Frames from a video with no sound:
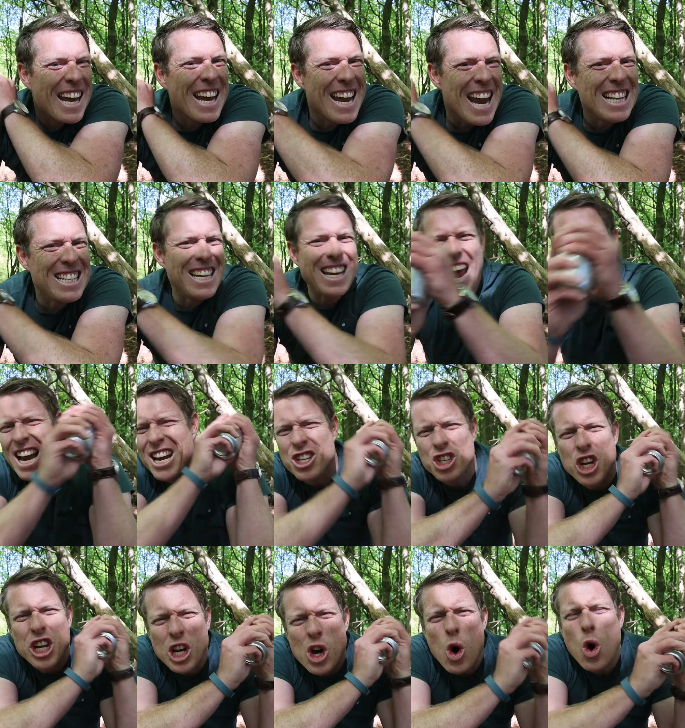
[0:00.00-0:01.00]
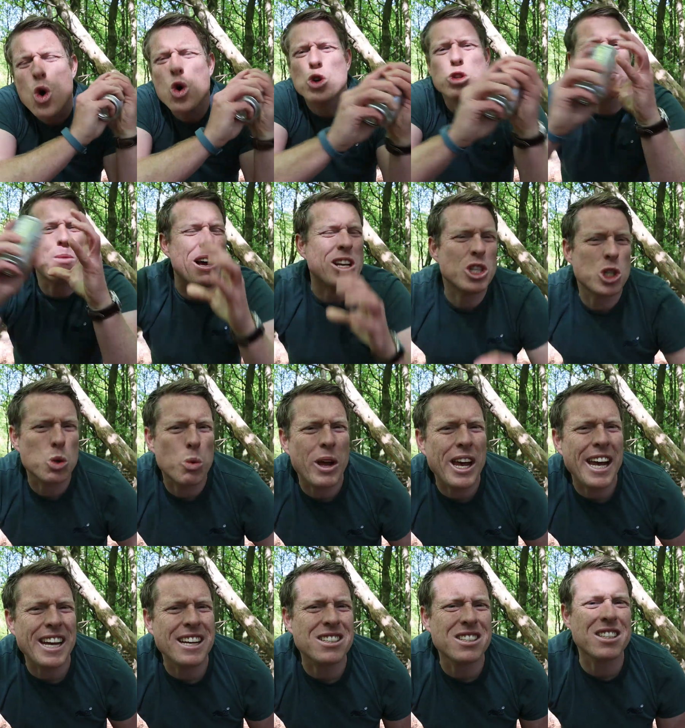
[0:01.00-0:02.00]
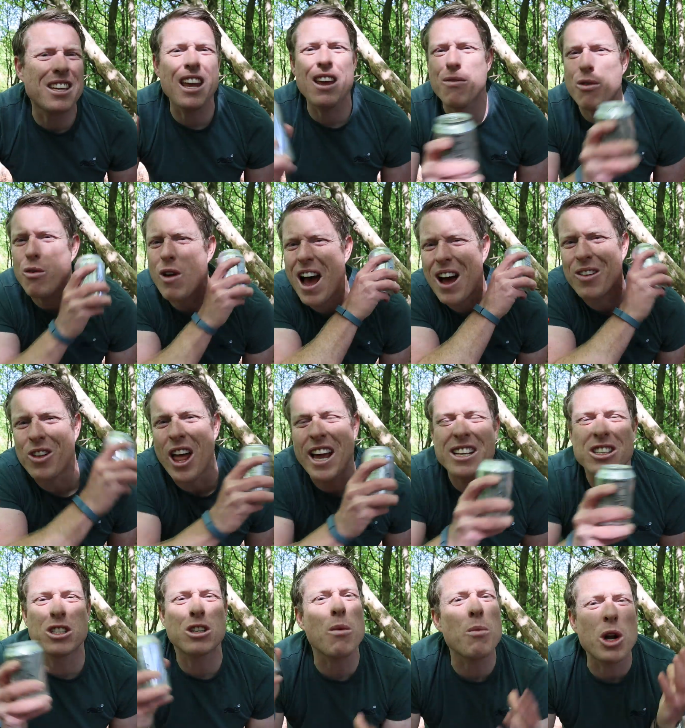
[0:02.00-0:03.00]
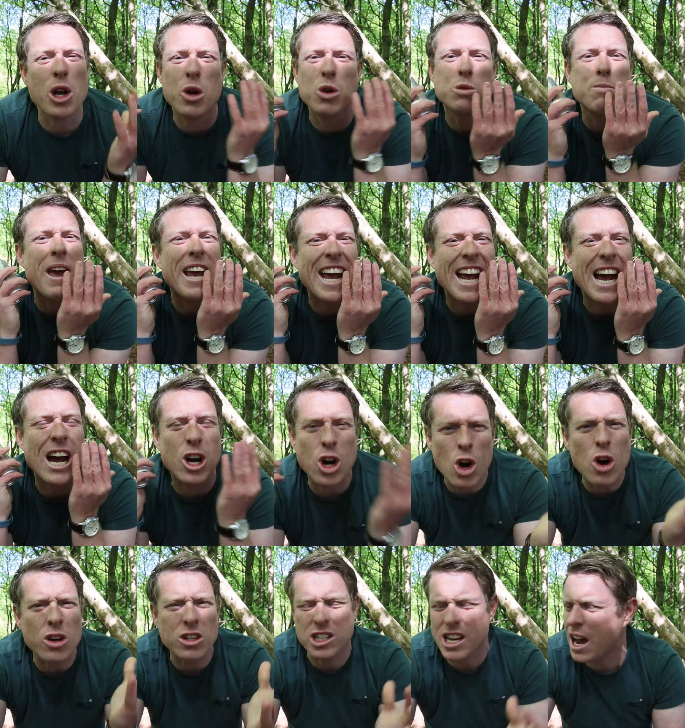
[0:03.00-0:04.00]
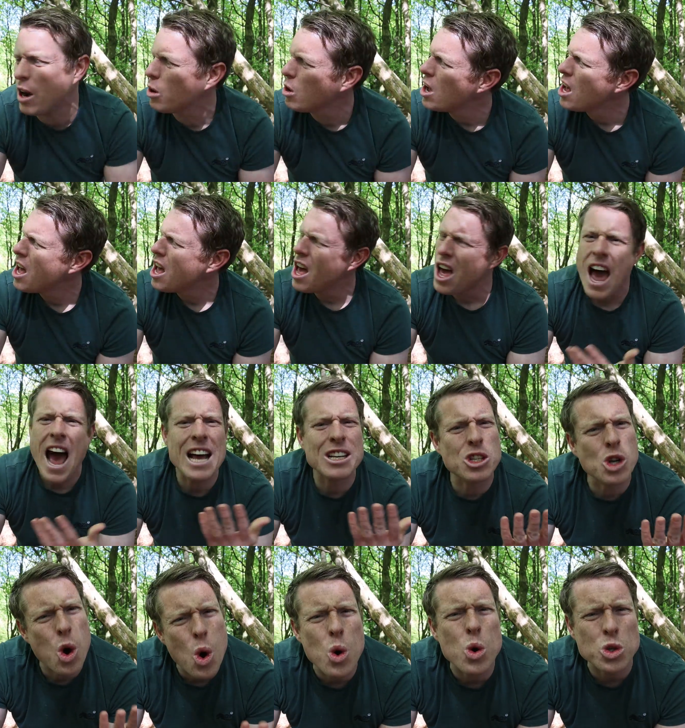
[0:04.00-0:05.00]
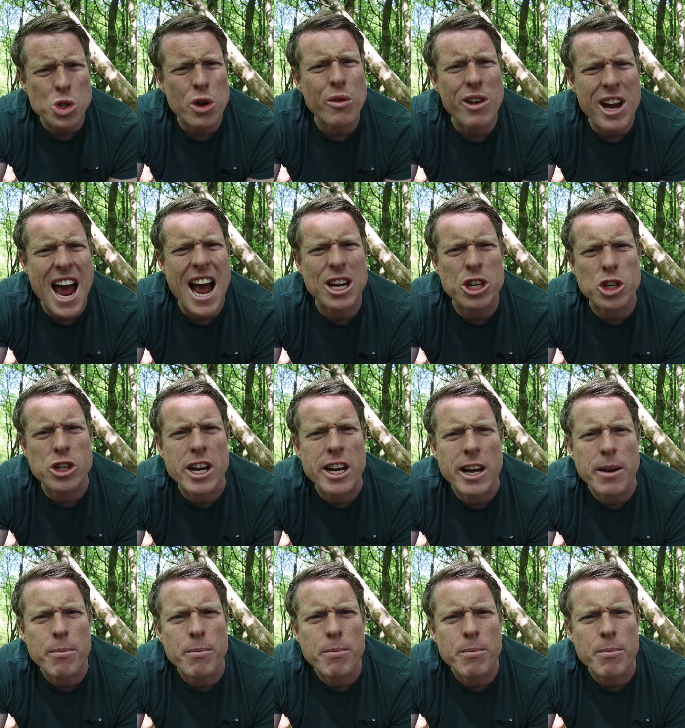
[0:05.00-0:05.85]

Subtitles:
the kinetic energy caused by swinging Steve around like someone who's making a cocktail has caused a reaction in